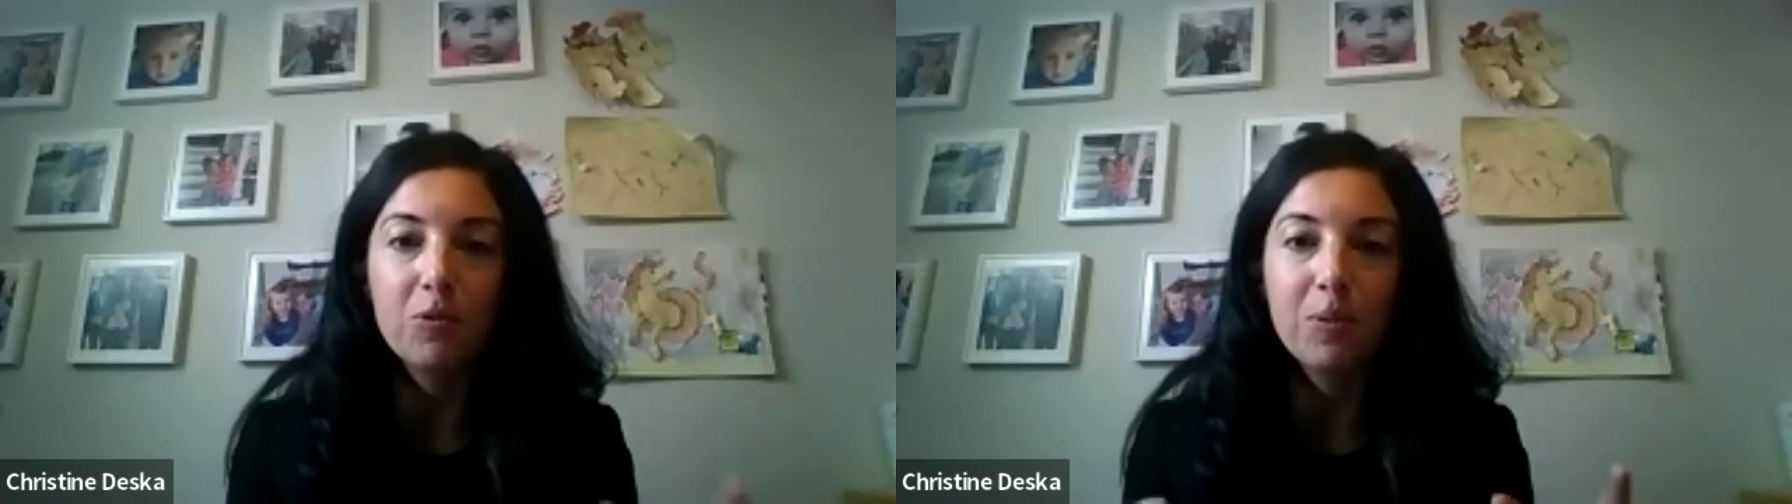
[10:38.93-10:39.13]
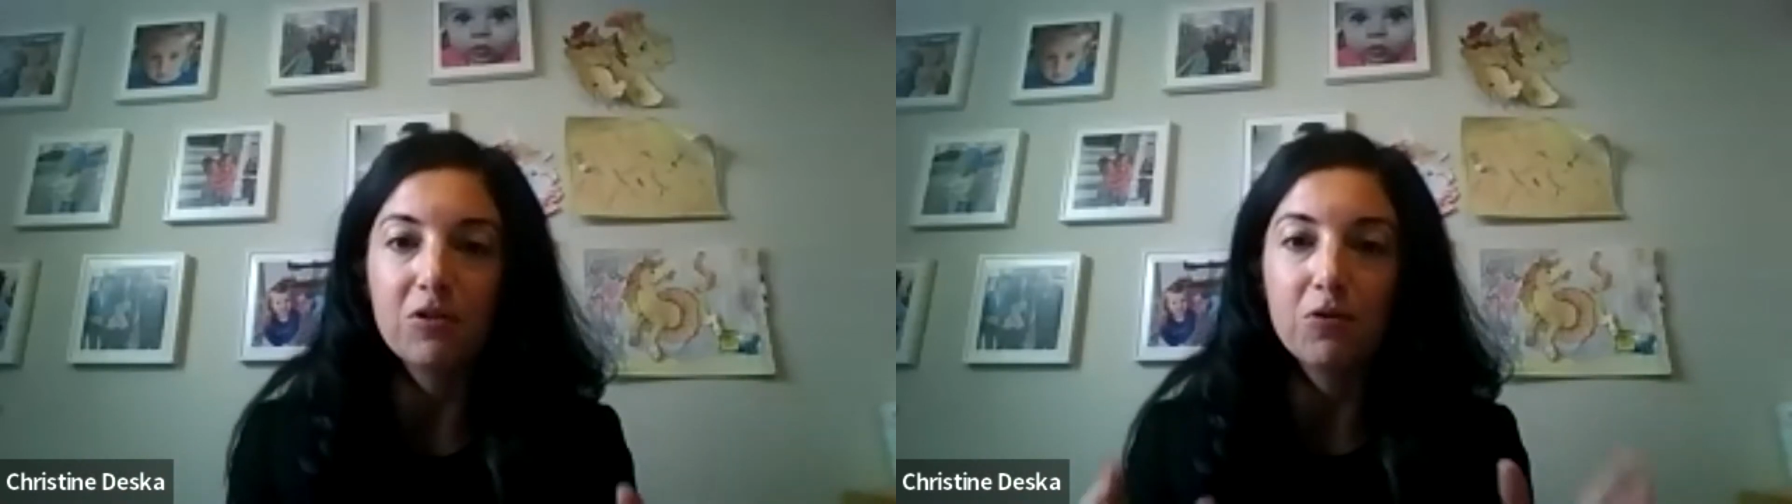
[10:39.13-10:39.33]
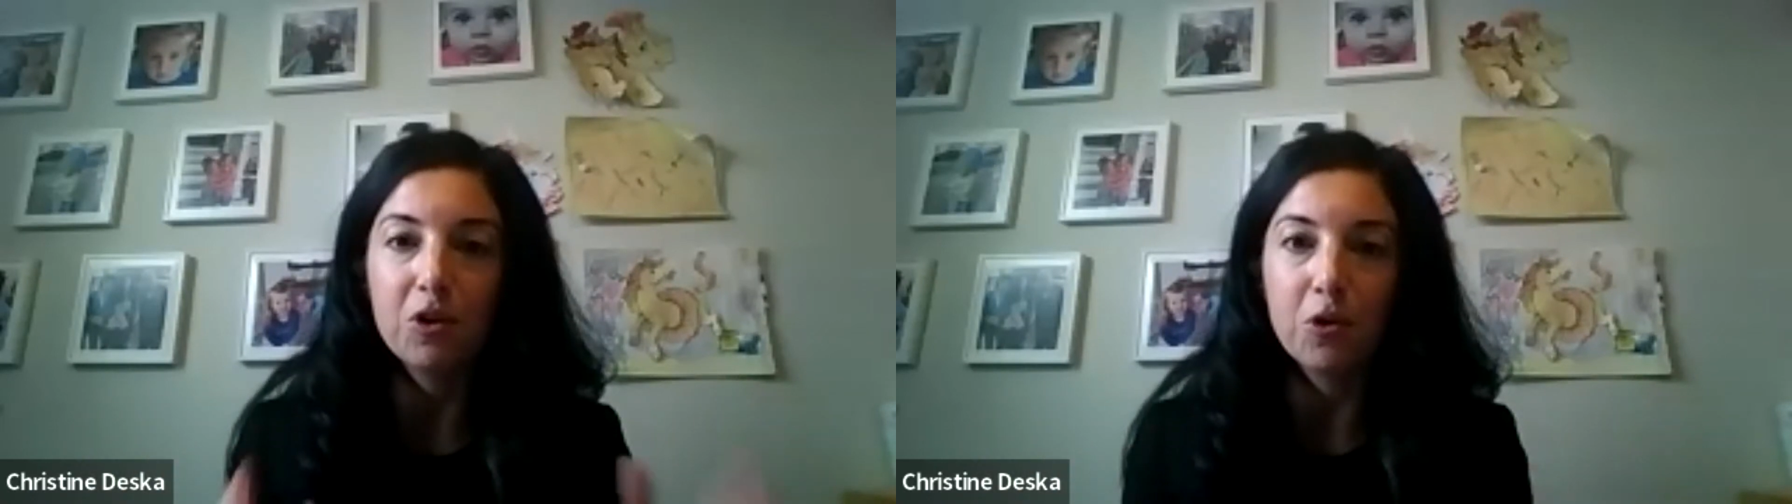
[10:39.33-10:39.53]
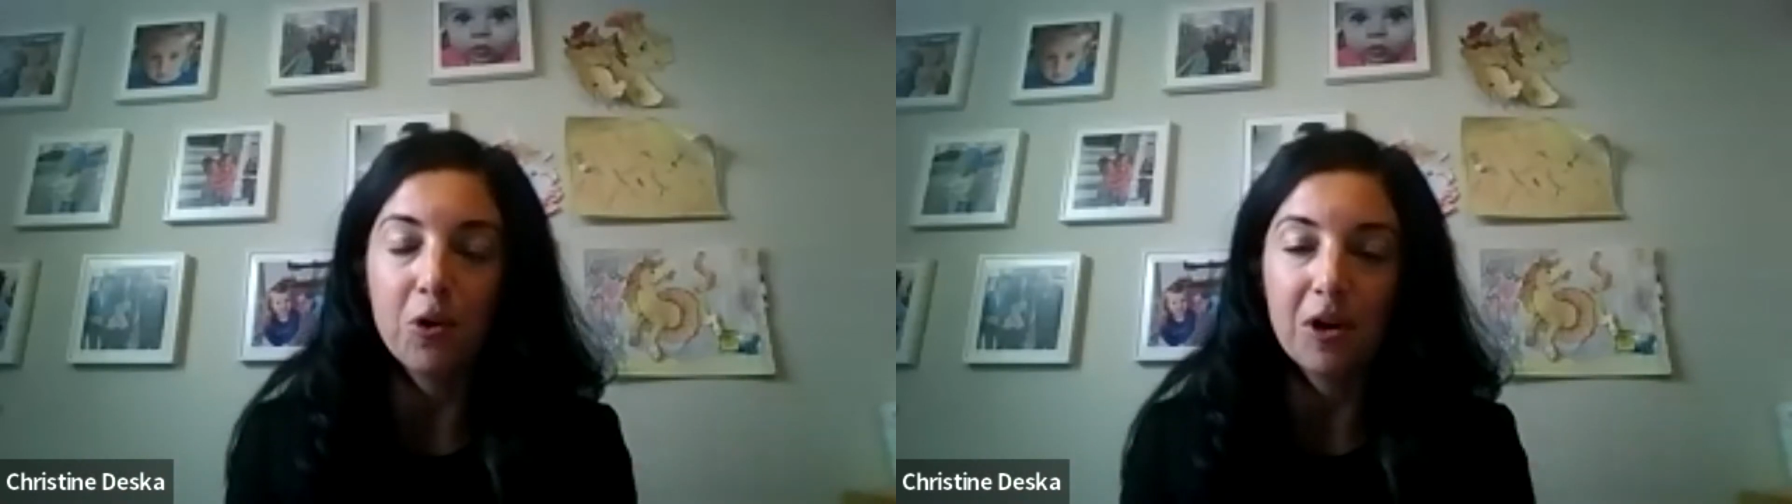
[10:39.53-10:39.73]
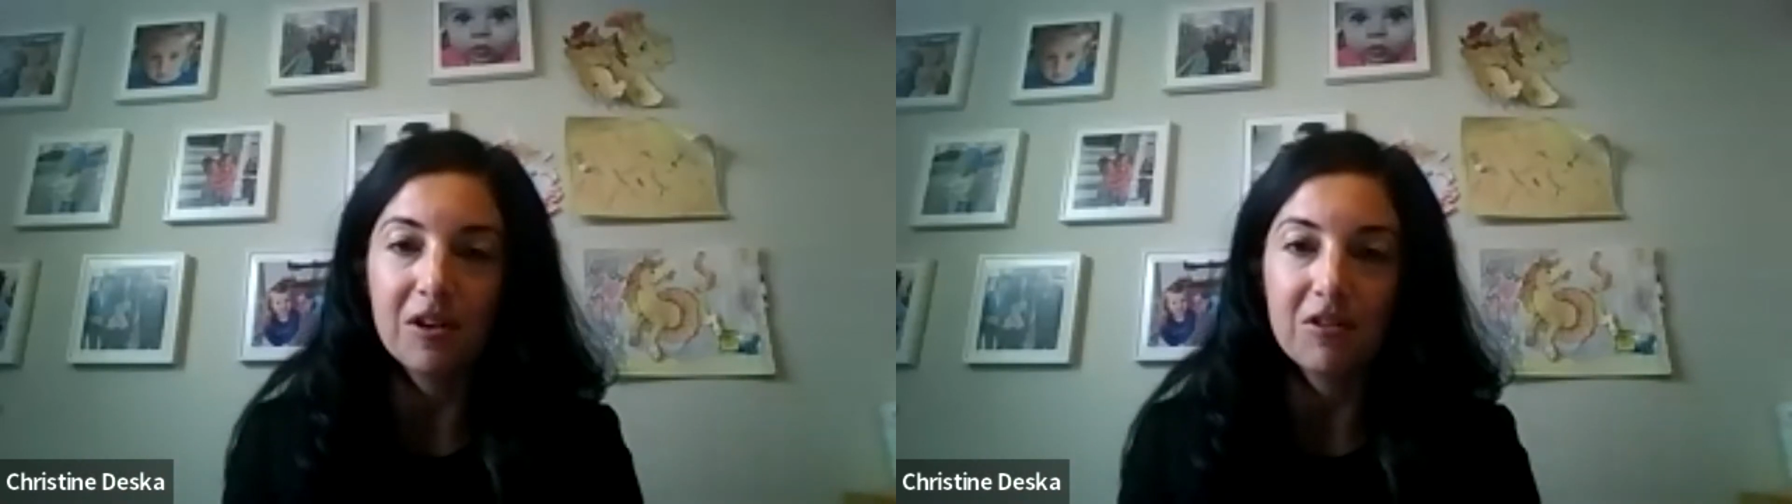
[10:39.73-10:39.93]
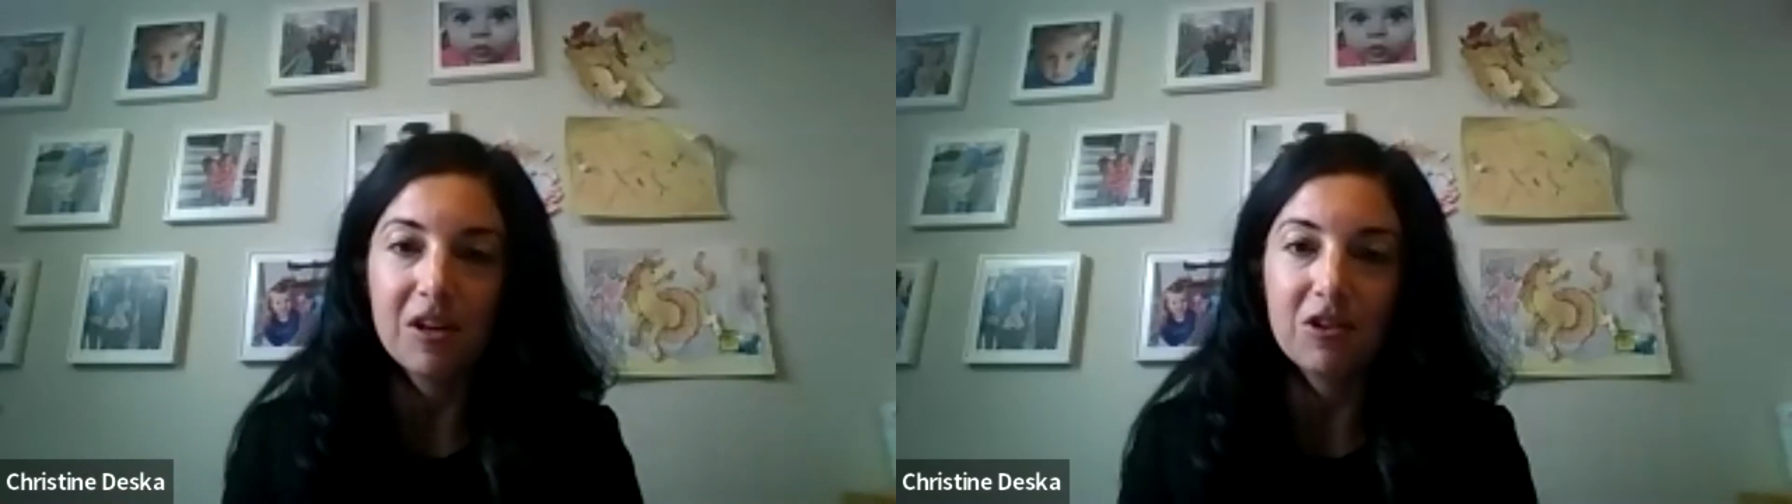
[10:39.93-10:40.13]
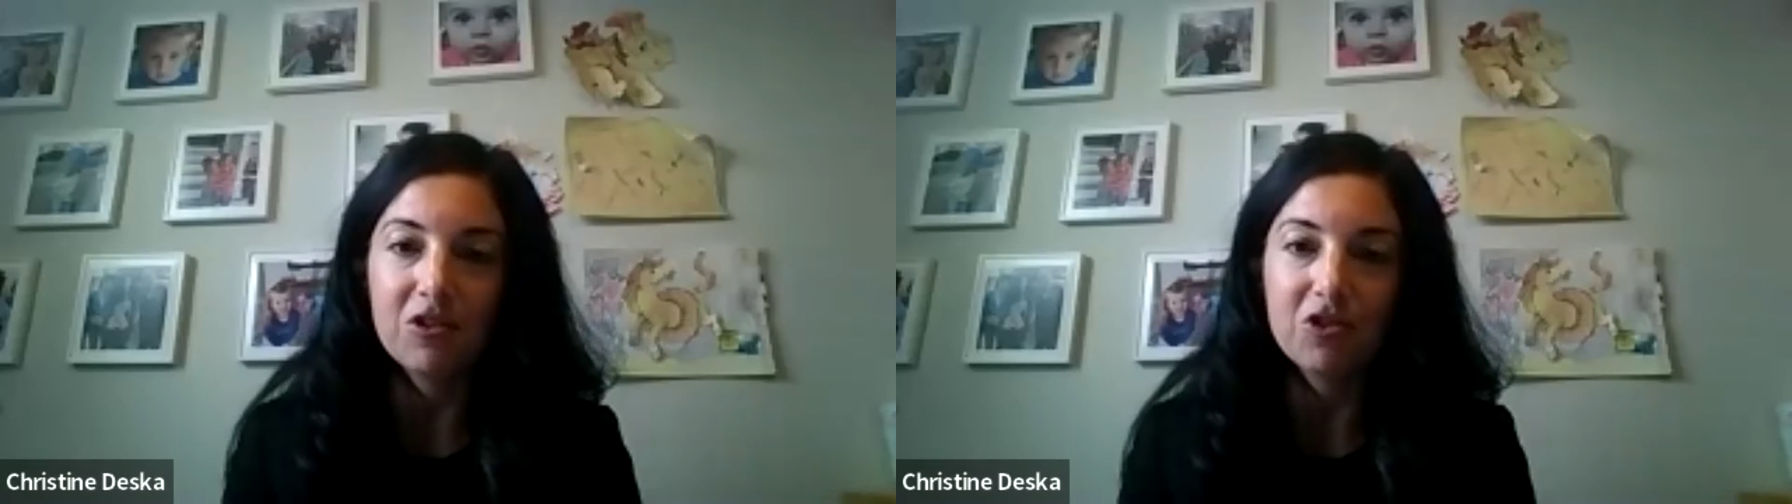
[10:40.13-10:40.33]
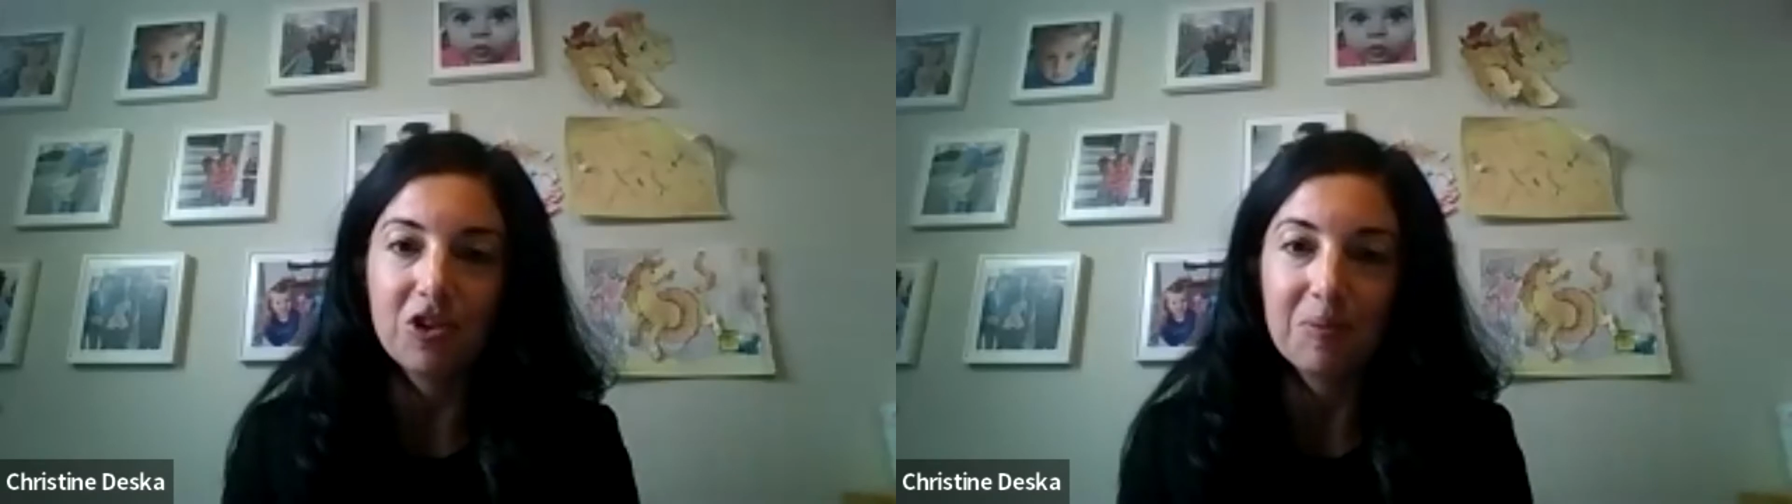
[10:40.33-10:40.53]
best for your
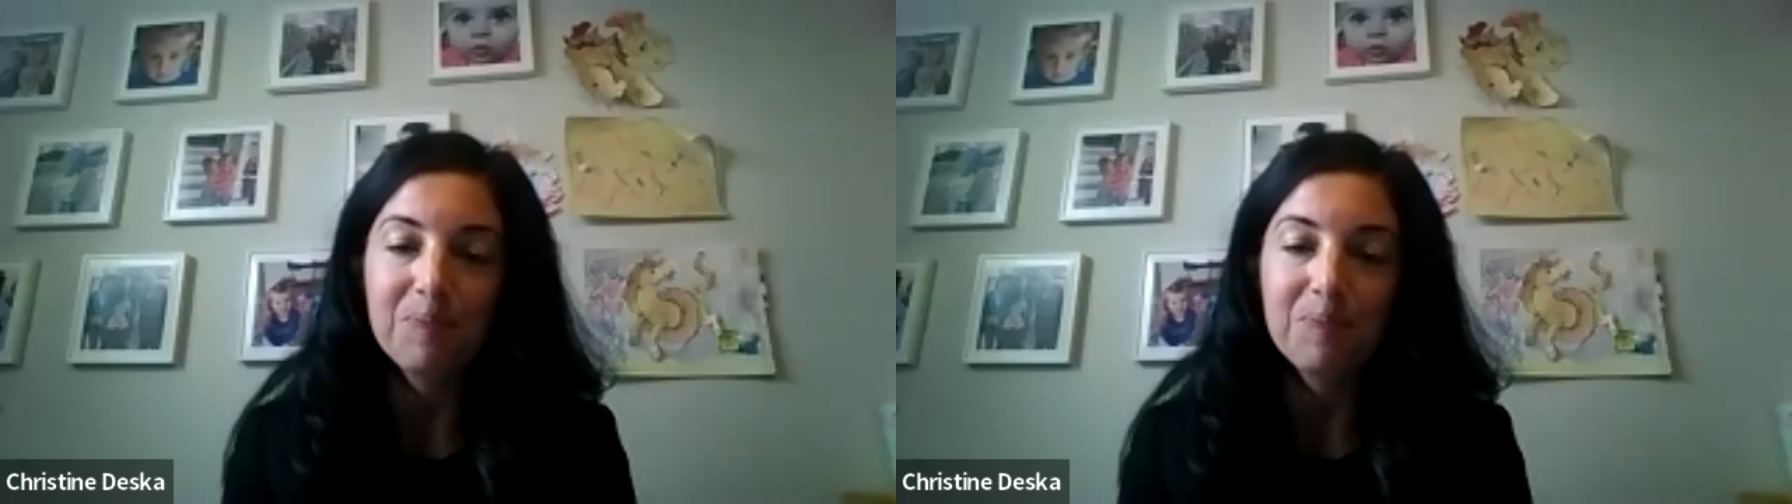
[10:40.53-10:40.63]
organization.